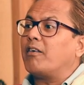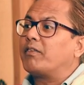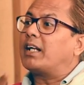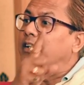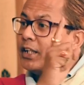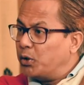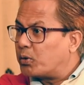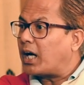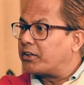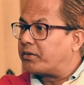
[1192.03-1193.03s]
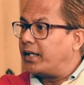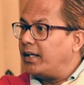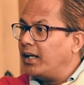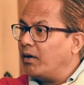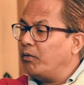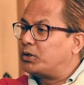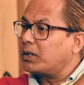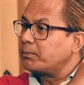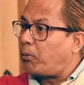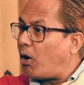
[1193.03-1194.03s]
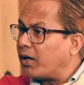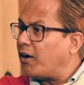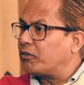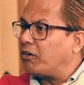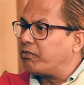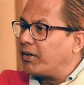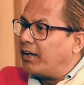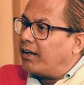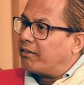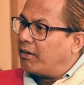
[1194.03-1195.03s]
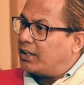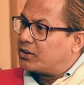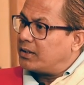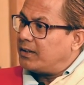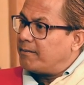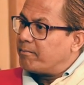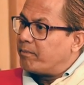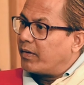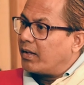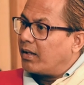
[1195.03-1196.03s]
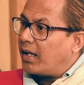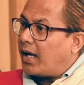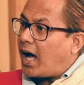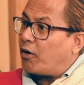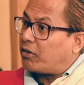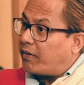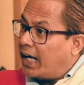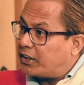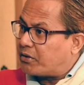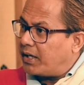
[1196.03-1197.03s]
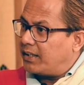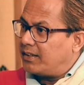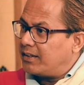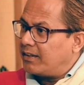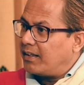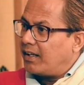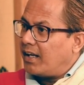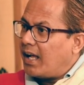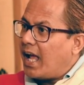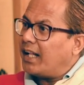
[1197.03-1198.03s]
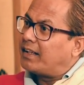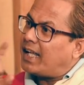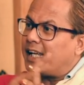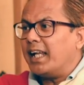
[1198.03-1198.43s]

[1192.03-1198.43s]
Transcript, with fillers: of that new country which was born out of religion, out of hatred, and they